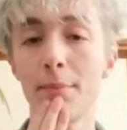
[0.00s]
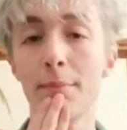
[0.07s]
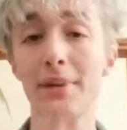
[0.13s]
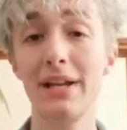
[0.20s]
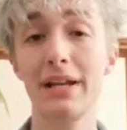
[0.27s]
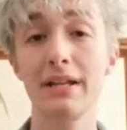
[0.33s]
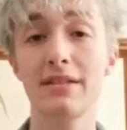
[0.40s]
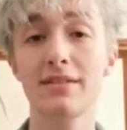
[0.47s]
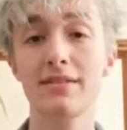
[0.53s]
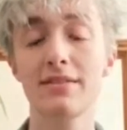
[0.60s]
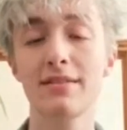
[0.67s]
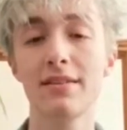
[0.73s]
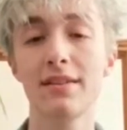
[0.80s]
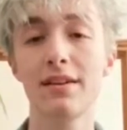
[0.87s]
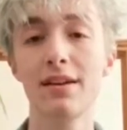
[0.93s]
Please.
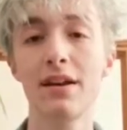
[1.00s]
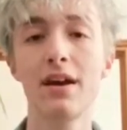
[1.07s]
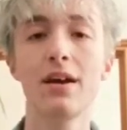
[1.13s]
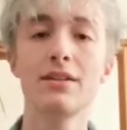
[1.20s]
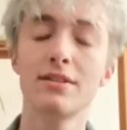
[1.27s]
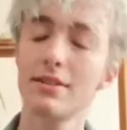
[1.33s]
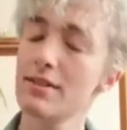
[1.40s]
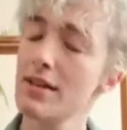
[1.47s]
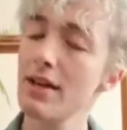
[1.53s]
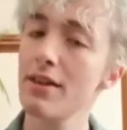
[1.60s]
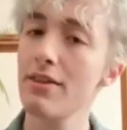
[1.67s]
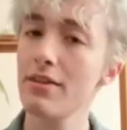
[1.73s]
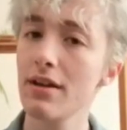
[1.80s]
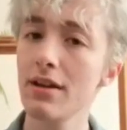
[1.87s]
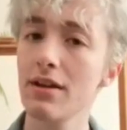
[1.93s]
To say
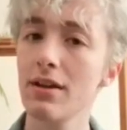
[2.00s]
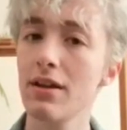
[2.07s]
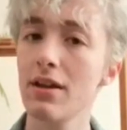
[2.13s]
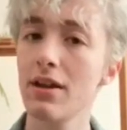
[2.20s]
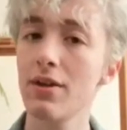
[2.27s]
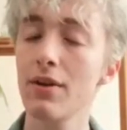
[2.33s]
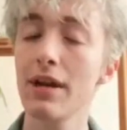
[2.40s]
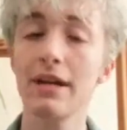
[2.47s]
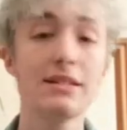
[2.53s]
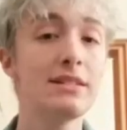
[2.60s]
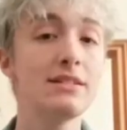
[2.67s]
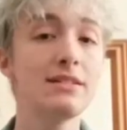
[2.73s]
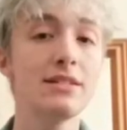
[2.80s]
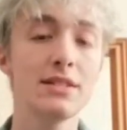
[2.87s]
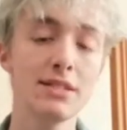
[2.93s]
thank you, it
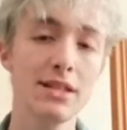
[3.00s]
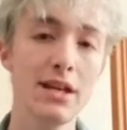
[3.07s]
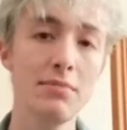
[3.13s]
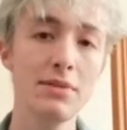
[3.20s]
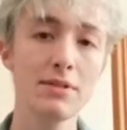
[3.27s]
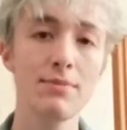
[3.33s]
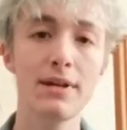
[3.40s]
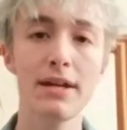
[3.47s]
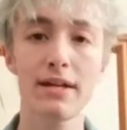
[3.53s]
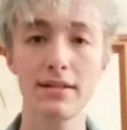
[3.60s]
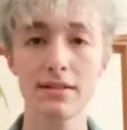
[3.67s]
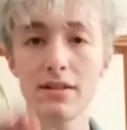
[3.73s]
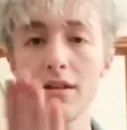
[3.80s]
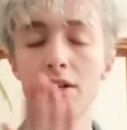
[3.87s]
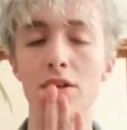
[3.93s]
is the same as
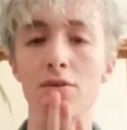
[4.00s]
please.